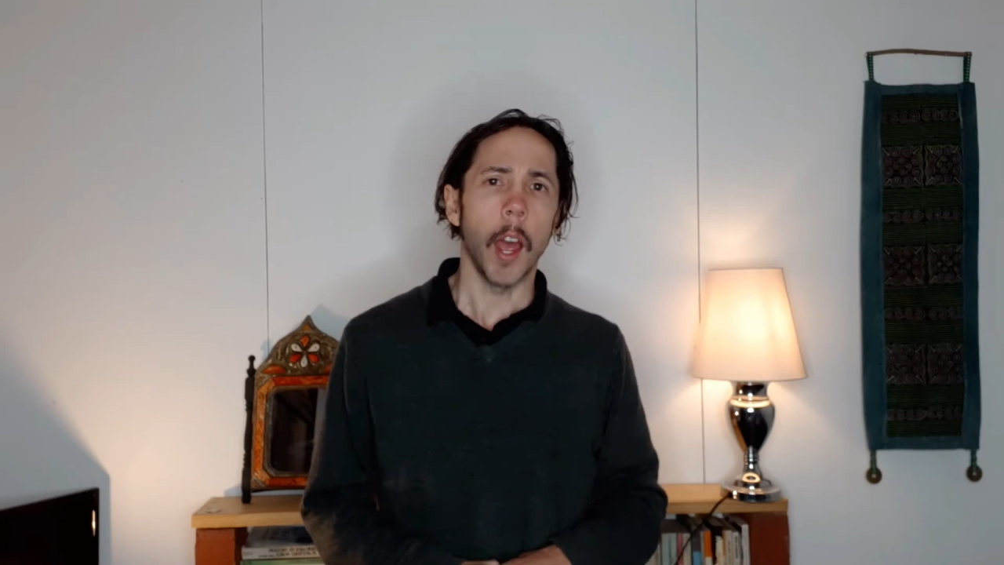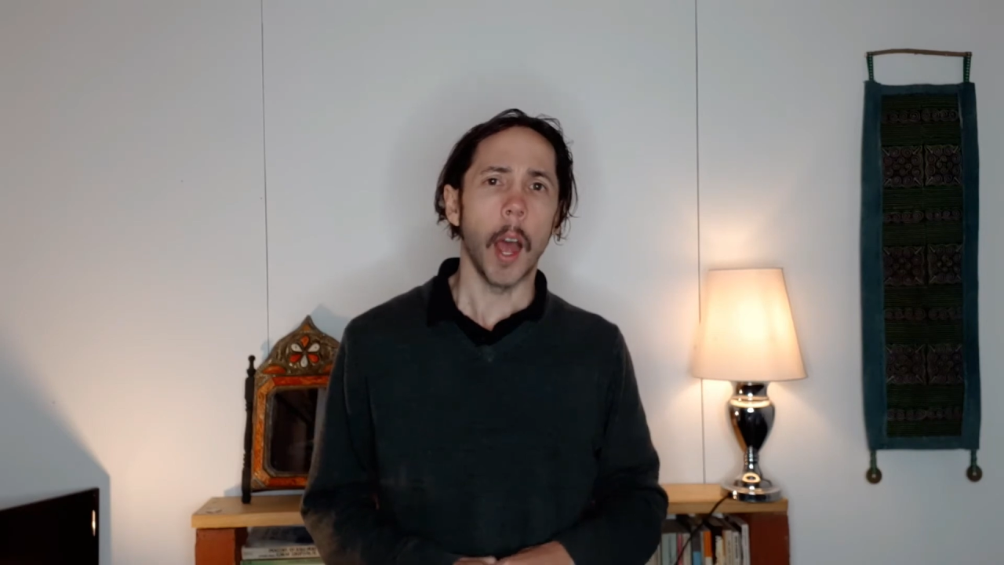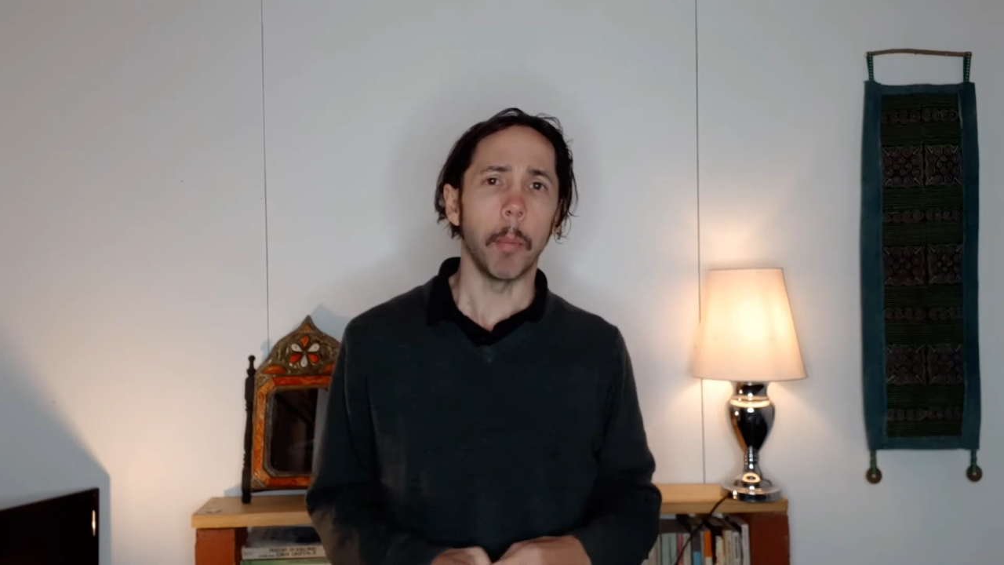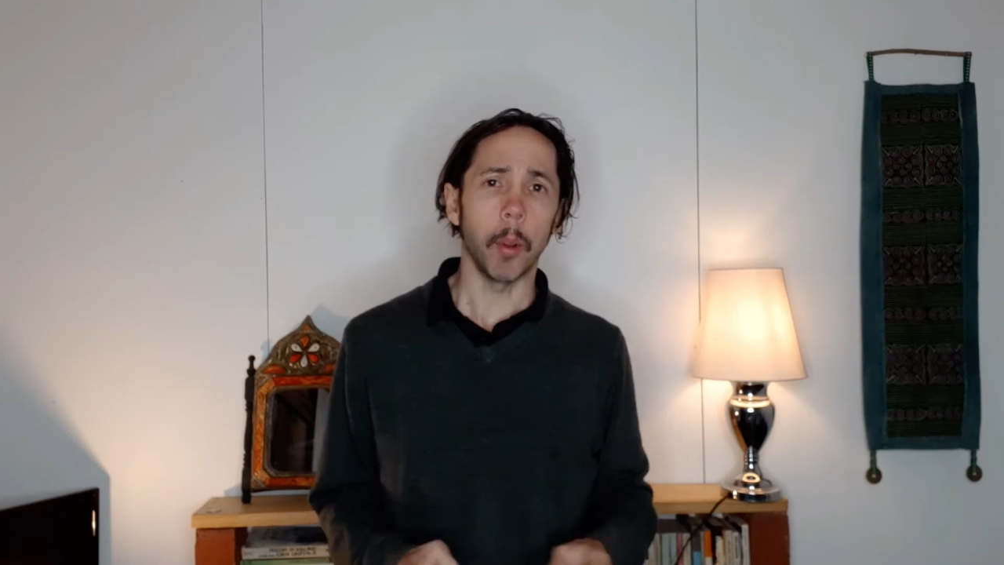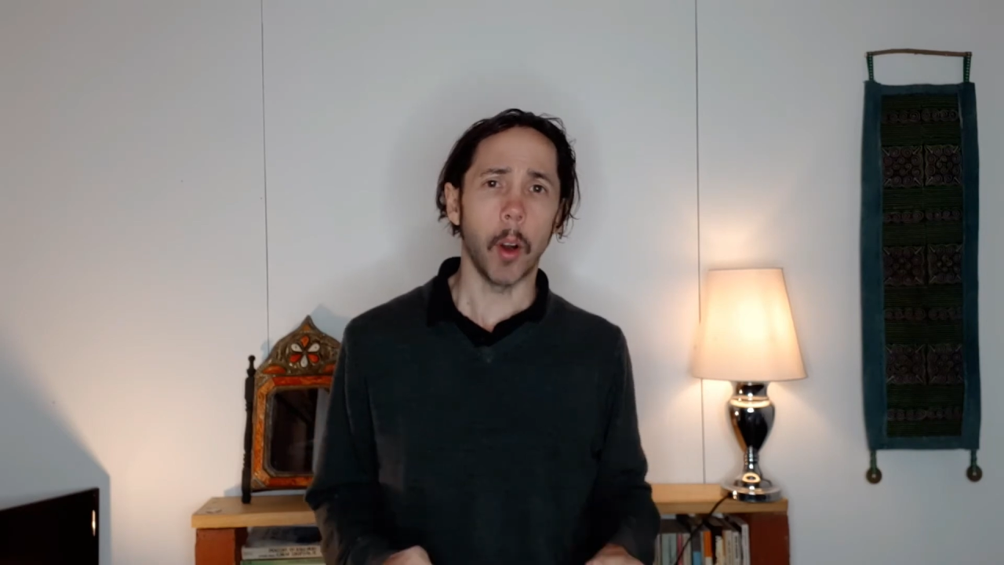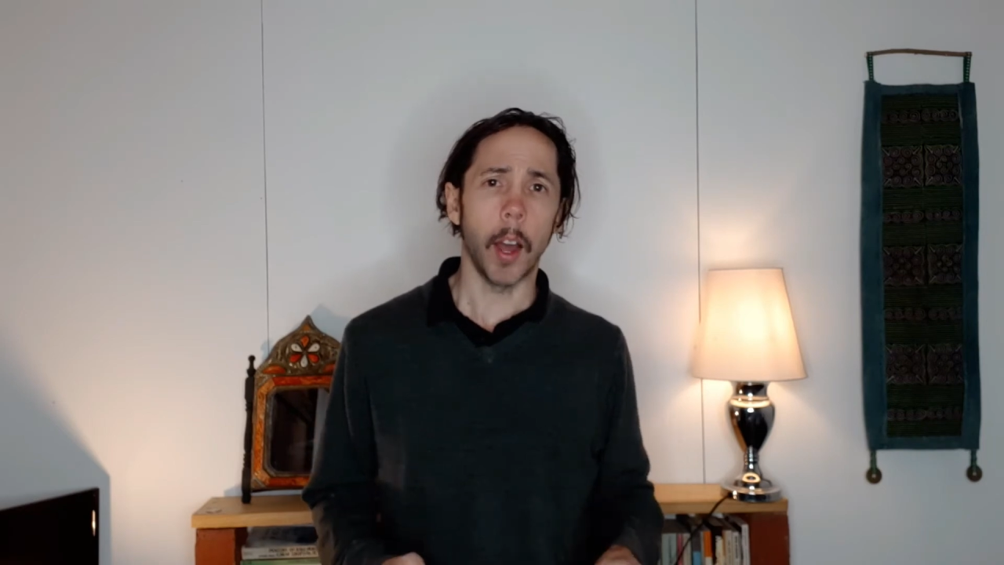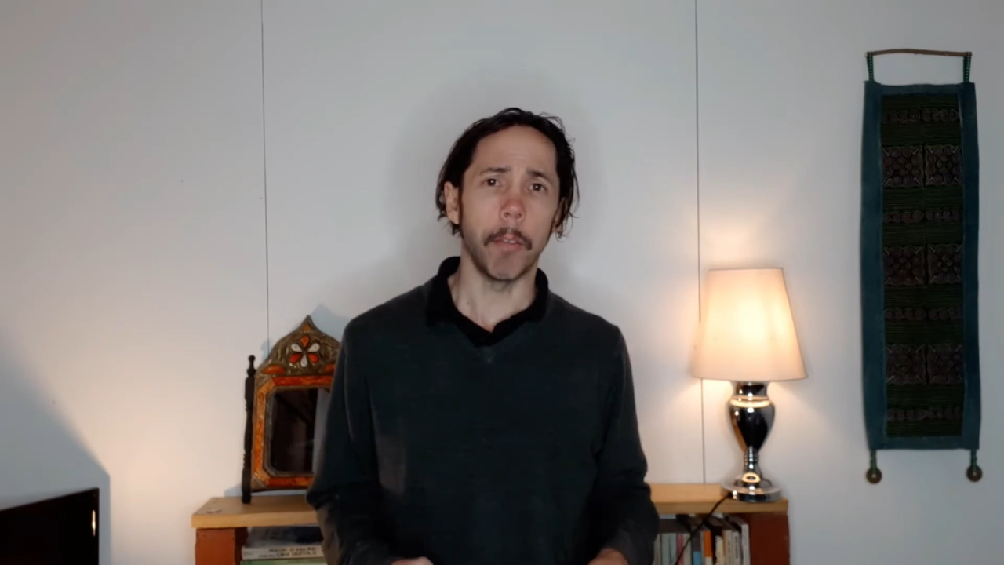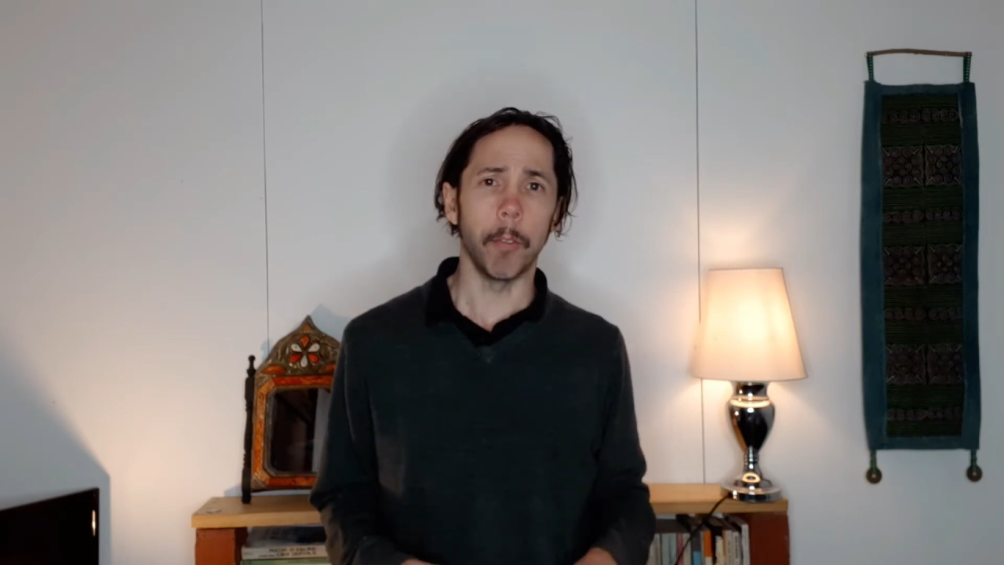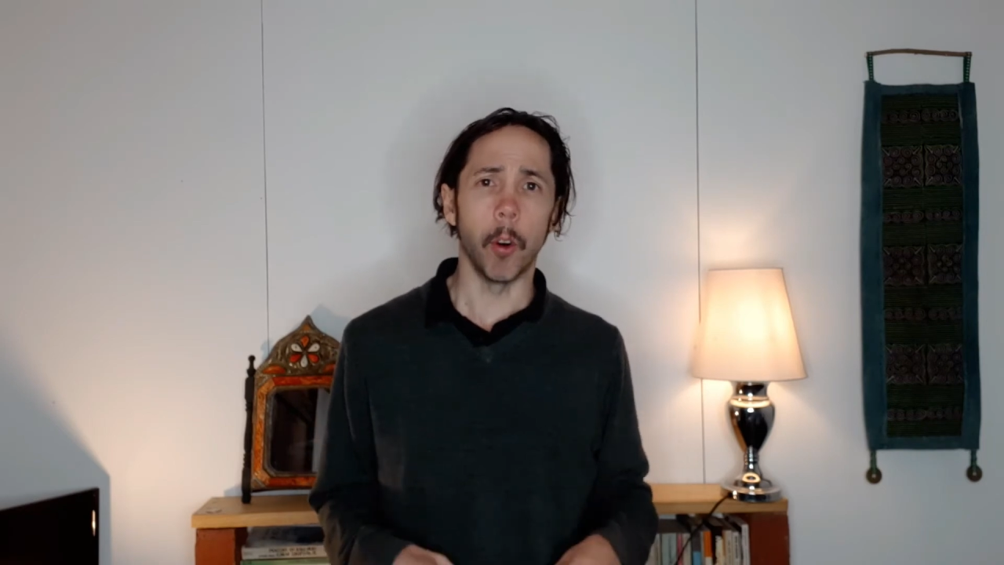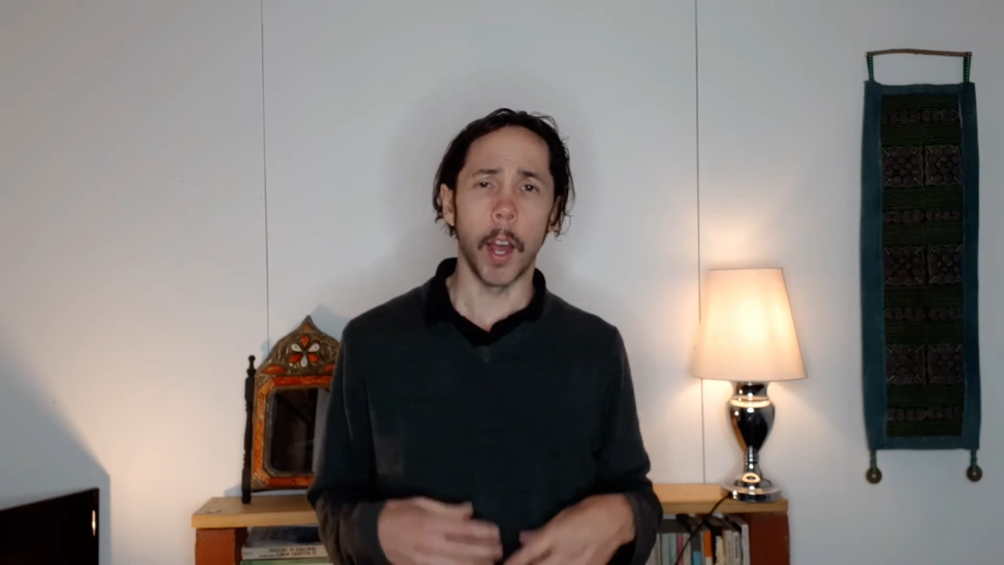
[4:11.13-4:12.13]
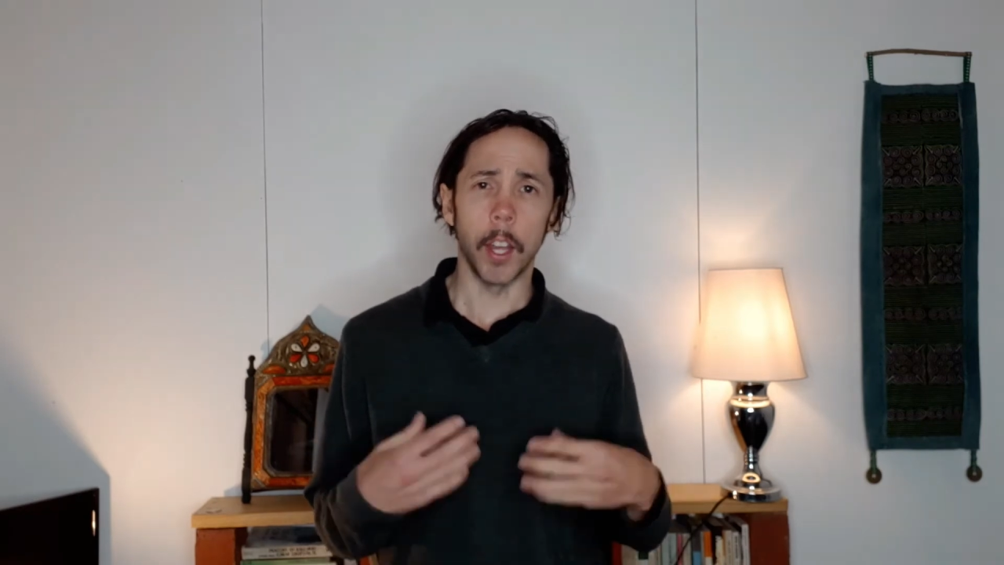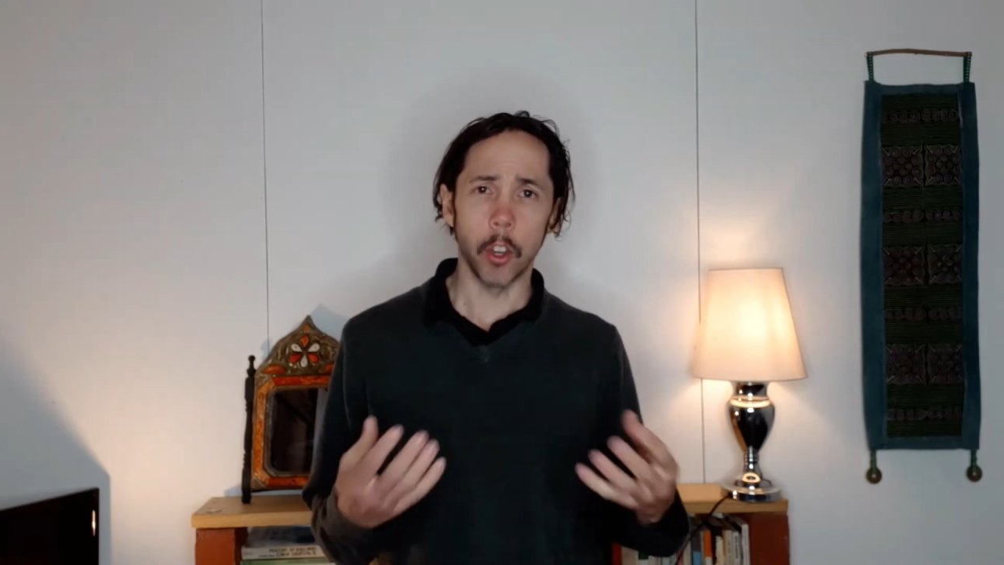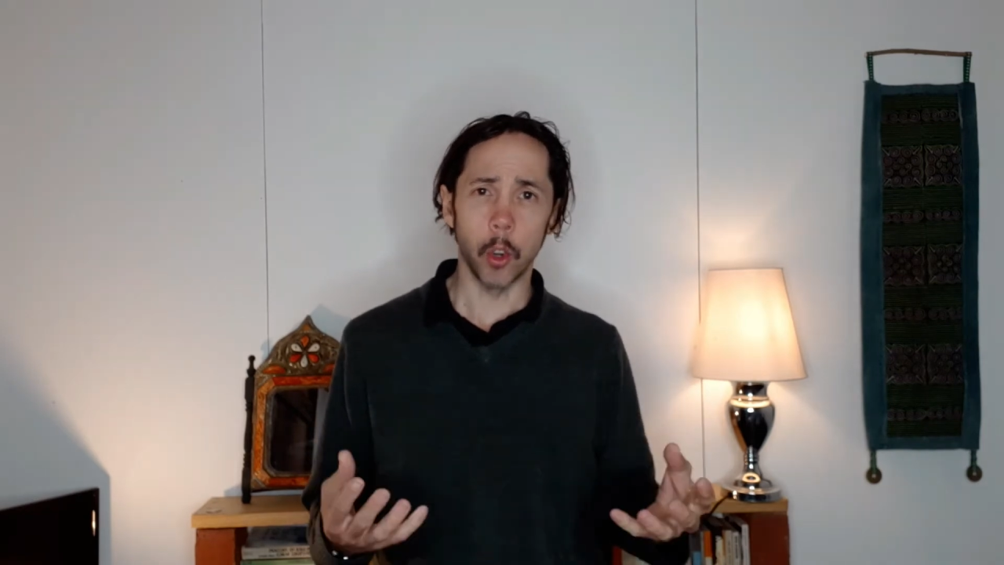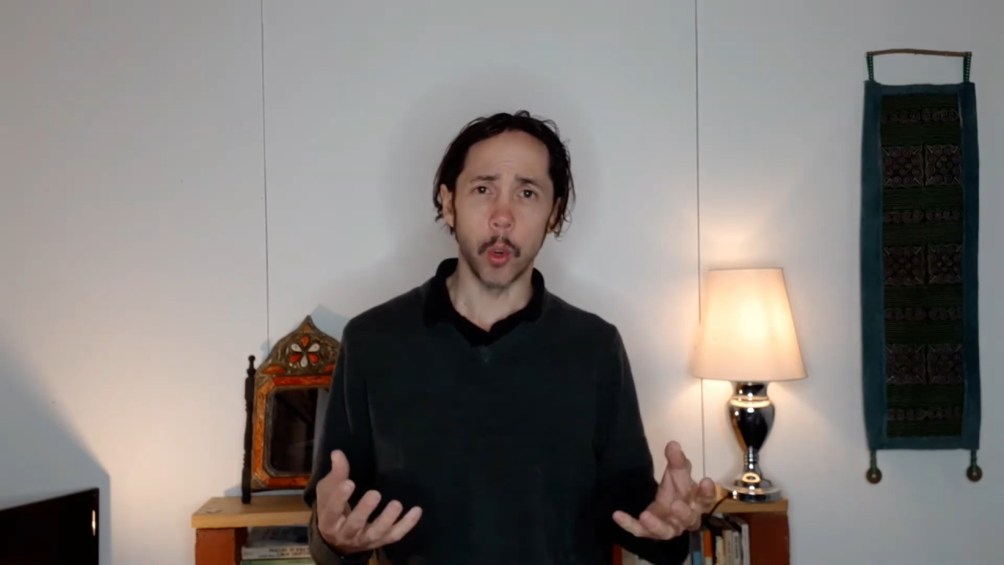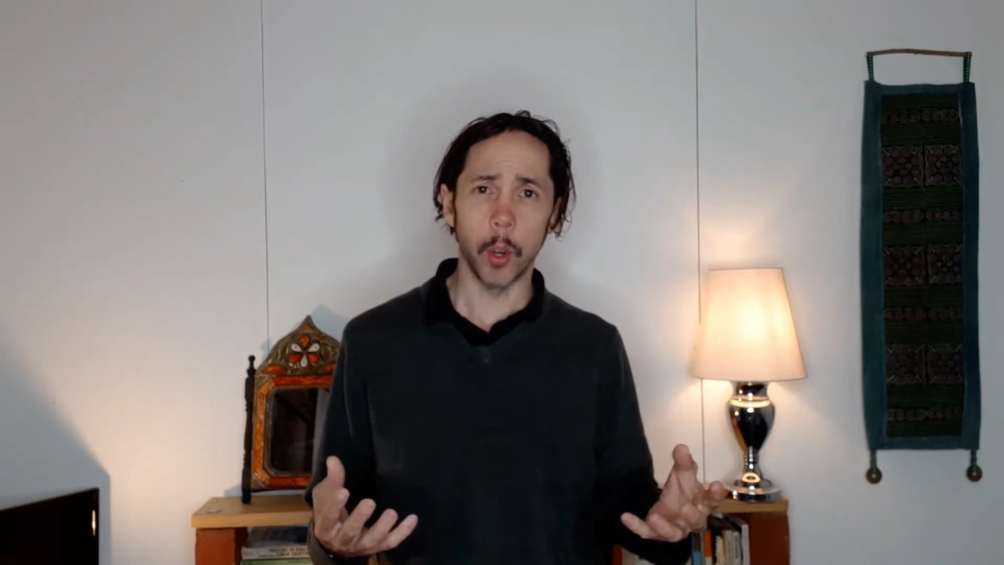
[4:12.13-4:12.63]
apply for a
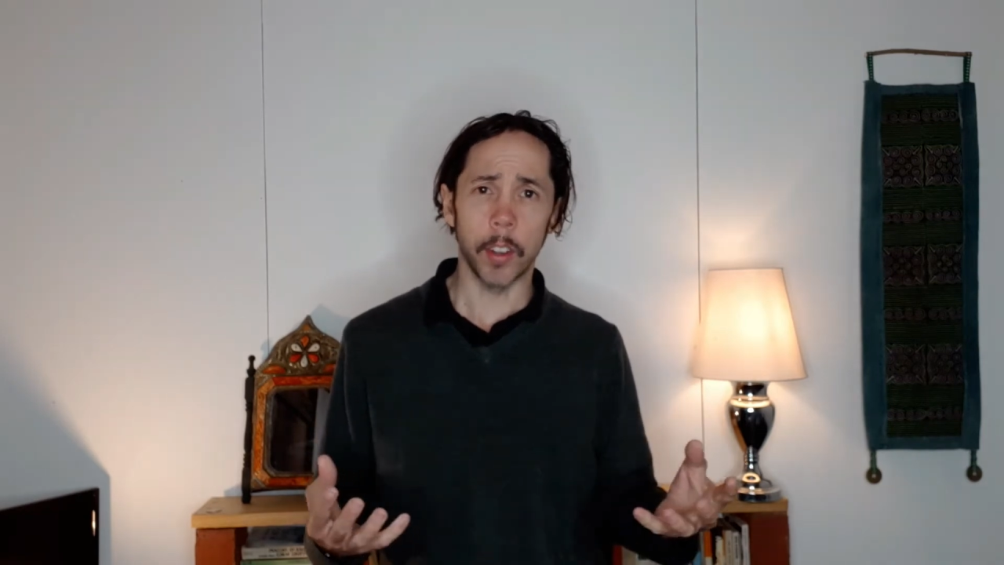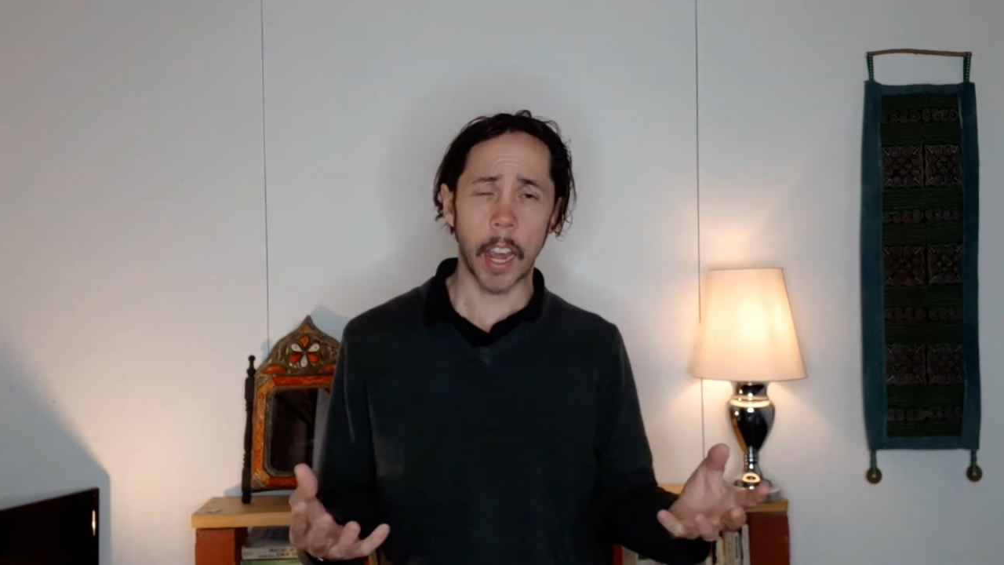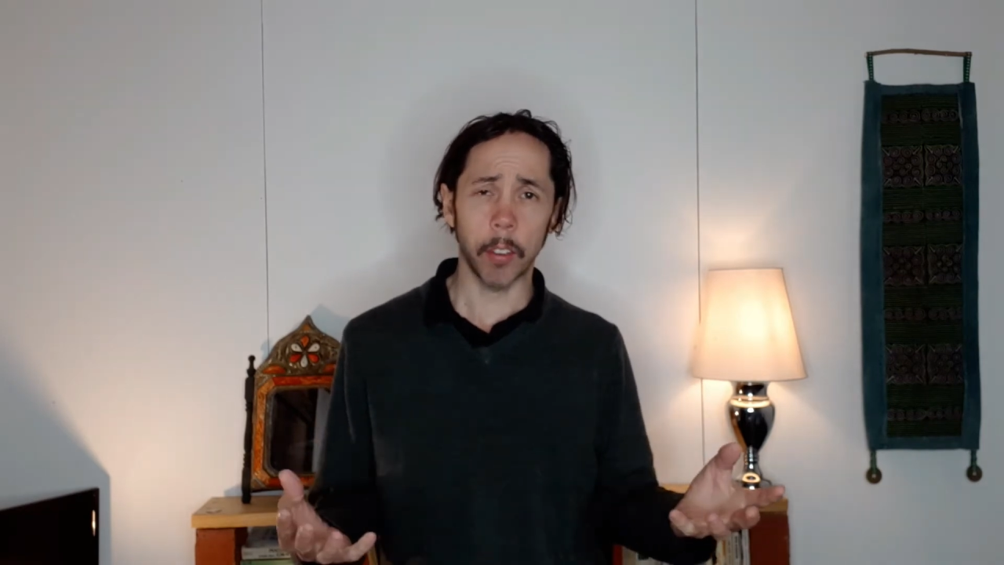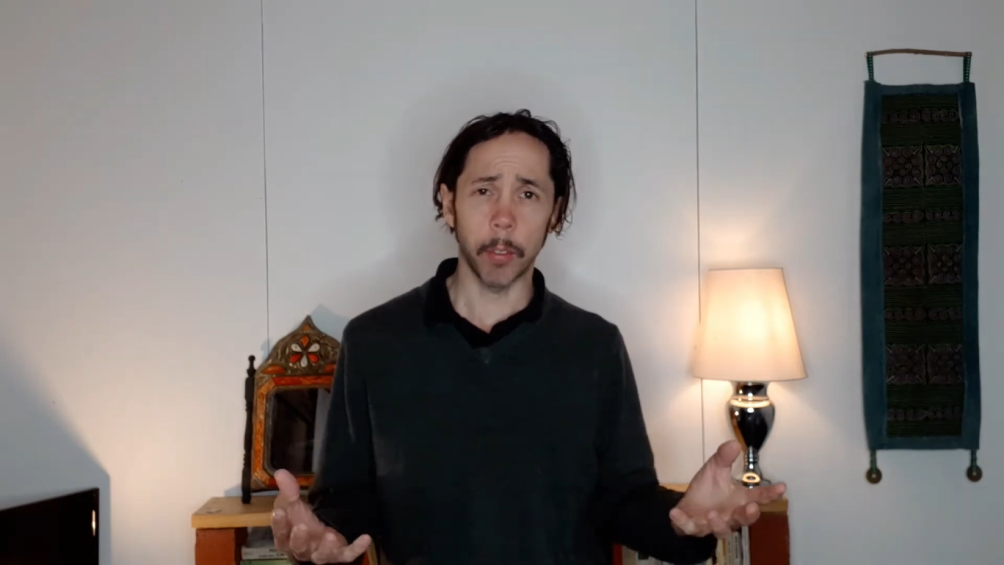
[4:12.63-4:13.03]
new tax